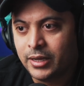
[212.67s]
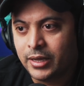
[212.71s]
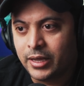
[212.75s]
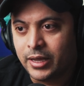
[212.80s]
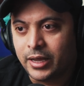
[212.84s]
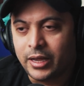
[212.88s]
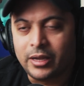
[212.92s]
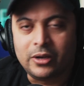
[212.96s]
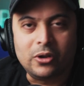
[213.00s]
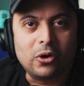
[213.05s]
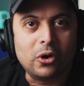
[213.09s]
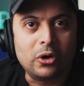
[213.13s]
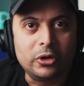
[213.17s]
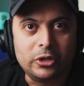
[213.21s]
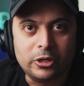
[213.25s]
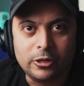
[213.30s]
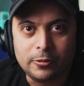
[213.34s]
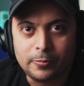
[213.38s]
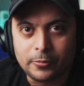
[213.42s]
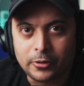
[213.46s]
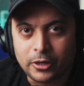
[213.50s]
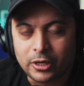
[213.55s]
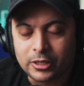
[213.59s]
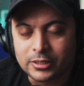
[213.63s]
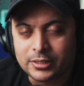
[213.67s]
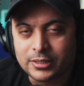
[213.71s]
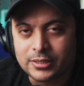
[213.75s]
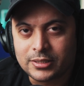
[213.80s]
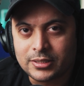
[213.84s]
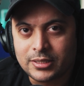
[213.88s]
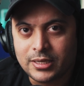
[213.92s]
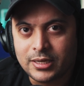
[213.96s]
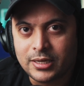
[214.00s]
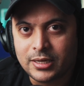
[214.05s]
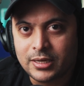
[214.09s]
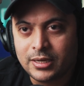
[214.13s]
and audio
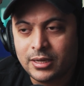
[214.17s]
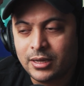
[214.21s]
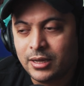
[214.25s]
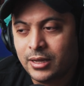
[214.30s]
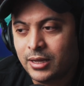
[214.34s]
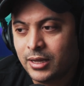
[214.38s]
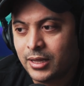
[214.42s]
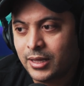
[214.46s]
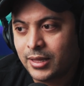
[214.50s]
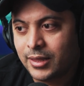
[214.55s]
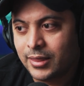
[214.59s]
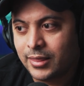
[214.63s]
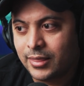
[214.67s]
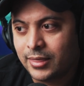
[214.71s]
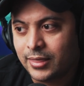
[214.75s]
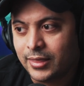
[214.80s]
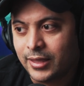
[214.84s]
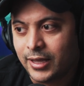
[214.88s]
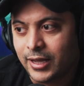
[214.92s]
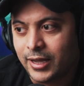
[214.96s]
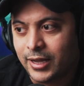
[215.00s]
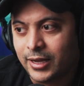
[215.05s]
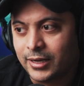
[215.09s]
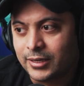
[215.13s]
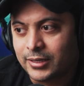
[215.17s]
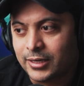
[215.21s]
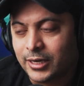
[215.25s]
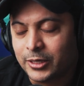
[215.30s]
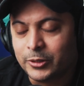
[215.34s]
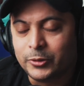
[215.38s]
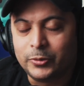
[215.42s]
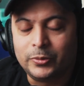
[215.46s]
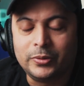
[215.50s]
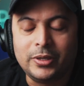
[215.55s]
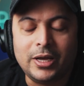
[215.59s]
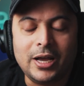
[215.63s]
processing that I
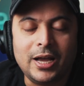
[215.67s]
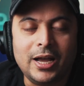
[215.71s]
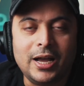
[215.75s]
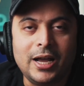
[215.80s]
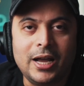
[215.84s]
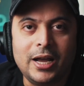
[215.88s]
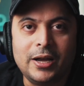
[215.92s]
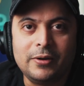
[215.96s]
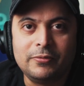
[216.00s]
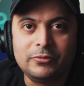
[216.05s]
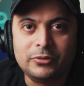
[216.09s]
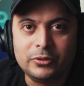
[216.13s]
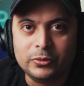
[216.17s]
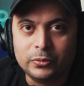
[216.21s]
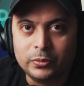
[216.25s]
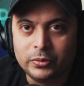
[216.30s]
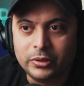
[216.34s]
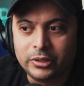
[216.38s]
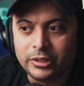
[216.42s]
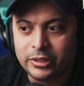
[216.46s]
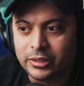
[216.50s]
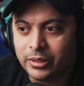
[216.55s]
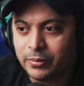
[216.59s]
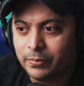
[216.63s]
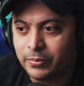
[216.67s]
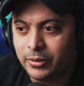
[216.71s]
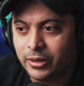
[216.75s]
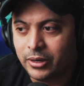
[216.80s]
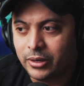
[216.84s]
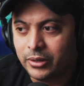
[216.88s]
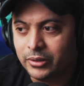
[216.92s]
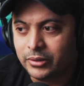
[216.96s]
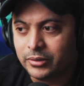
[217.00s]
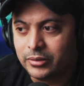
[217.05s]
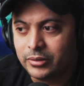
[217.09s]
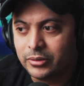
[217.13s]
don't have to worry
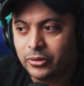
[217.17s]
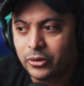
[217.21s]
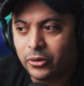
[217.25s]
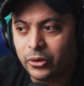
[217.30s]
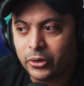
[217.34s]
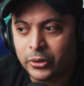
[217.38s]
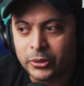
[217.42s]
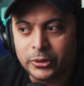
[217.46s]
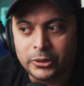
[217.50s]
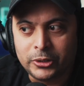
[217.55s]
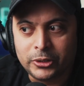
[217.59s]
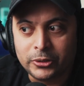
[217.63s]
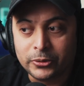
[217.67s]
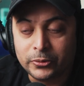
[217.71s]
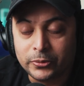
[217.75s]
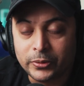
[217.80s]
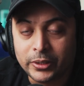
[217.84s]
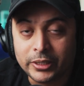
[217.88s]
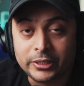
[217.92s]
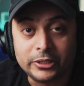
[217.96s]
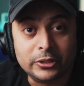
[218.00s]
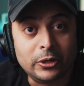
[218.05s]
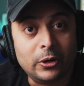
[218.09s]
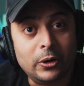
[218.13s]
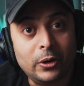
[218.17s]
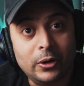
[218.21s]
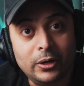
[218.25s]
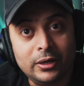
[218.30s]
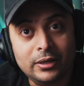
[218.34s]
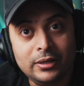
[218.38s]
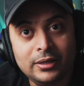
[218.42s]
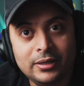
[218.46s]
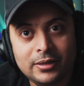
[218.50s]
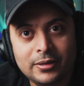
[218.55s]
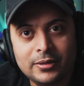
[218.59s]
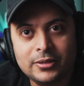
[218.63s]
about audio at all
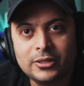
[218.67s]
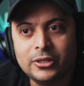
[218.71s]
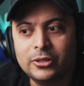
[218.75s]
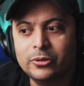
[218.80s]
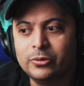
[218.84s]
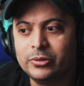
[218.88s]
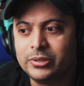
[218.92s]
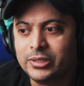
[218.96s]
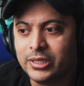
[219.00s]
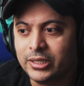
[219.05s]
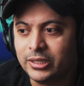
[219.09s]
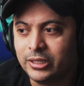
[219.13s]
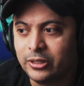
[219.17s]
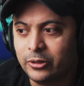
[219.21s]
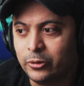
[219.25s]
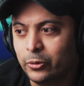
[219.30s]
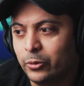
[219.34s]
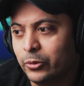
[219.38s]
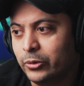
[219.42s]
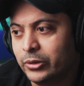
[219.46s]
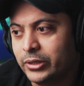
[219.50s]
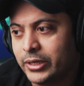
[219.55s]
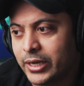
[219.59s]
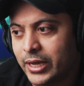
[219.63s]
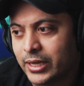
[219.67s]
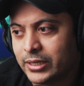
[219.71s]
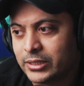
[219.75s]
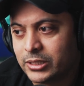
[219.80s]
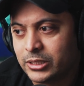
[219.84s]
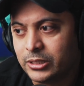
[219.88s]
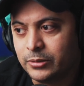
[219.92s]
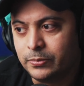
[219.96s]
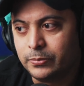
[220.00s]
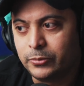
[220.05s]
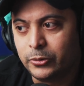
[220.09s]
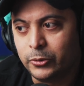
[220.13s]
using the
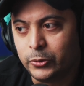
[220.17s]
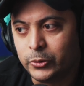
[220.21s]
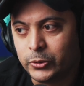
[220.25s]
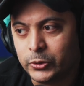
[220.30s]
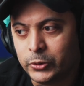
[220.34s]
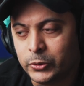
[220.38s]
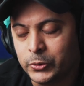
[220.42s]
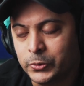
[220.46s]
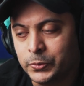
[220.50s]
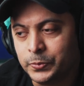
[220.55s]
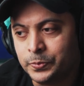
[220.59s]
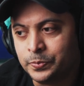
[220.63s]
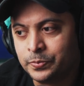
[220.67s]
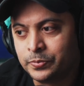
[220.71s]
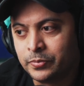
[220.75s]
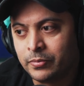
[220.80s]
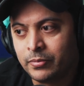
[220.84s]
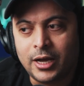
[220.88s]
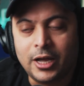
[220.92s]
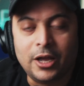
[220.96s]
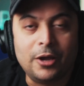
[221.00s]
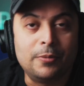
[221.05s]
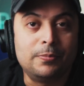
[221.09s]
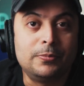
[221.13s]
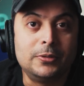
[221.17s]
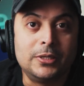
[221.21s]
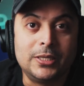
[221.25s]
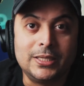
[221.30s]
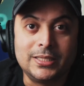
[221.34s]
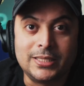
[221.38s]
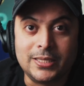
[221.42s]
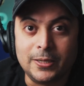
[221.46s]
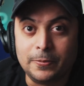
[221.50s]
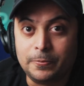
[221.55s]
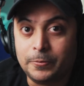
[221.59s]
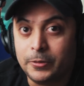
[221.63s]
Rodecaster Pro 2. I have put a
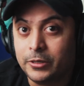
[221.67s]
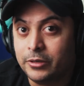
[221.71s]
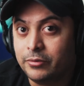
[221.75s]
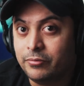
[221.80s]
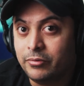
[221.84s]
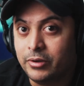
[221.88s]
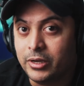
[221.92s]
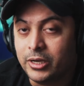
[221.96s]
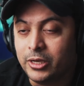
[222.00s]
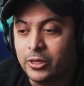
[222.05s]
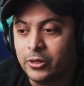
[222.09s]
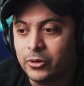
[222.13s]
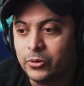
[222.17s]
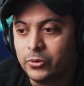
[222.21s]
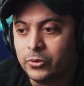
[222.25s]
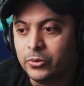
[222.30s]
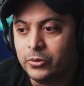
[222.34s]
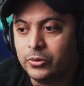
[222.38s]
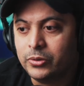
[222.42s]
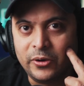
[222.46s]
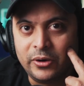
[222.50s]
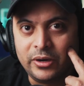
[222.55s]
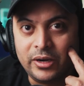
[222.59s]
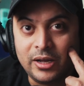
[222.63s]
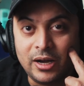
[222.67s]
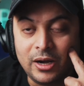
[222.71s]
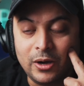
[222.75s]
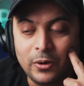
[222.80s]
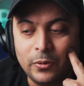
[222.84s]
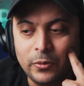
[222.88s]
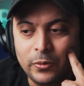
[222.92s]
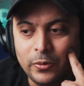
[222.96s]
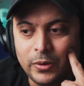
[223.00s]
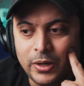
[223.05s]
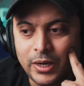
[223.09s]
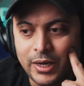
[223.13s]
separate video on
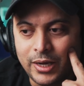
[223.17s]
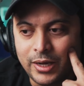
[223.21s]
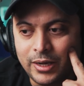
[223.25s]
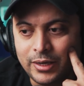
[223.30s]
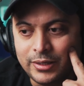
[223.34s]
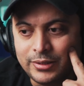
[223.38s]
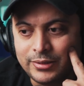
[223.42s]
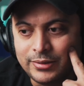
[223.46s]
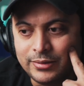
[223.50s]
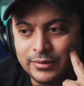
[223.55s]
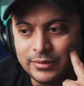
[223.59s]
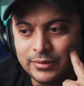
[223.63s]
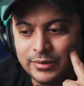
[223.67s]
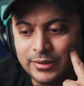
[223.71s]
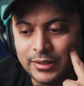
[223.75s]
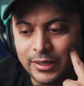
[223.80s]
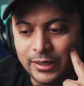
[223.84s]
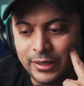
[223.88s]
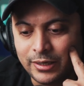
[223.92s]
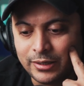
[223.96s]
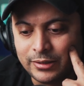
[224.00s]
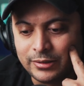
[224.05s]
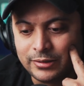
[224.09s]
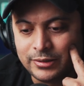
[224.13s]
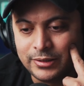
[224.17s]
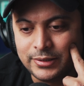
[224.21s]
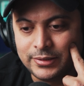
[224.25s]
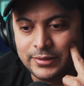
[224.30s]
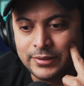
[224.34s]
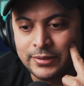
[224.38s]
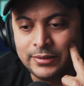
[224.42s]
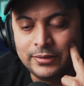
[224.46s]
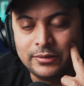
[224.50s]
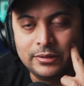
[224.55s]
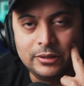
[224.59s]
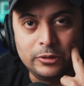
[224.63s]
how I connected
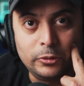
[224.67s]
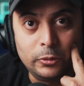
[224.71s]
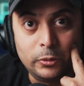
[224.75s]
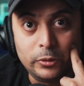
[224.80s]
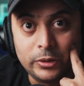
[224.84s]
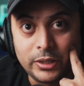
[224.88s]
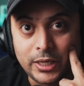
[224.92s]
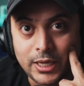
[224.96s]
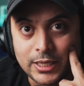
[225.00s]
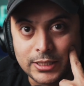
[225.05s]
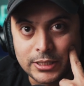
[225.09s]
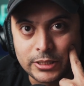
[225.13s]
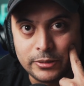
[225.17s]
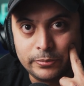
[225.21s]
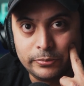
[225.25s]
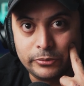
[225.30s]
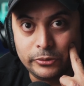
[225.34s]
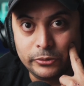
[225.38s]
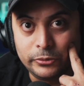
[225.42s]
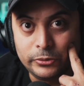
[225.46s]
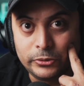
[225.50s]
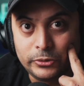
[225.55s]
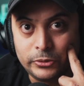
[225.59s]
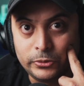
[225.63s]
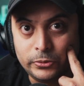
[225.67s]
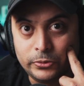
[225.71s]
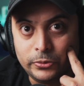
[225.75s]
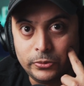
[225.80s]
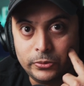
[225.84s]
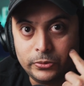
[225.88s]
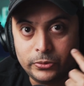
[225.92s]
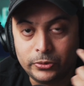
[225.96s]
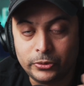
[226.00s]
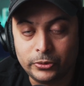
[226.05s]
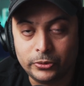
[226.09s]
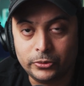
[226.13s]
the Rodecaster Pro
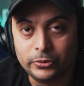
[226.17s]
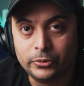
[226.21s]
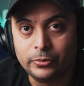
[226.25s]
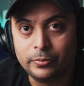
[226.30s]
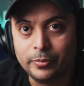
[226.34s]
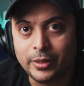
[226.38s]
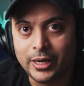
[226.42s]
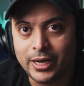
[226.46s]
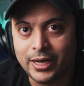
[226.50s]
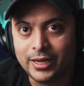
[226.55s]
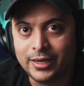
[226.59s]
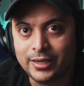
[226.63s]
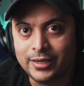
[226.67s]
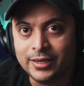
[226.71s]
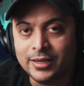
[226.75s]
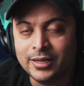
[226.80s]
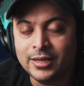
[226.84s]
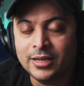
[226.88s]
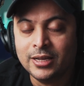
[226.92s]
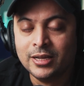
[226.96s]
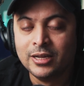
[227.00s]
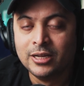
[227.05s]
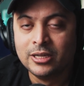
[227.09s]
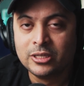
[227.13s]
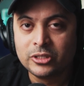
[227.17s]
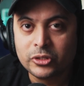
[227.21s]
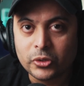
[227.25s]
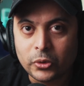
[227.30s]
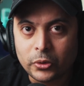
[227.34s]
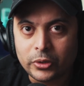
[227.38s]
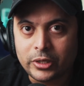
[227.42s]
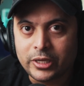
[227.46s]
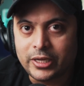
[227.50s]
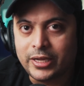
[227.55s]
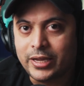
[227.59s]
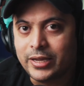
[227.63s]
2 to my
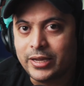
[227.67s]
Sony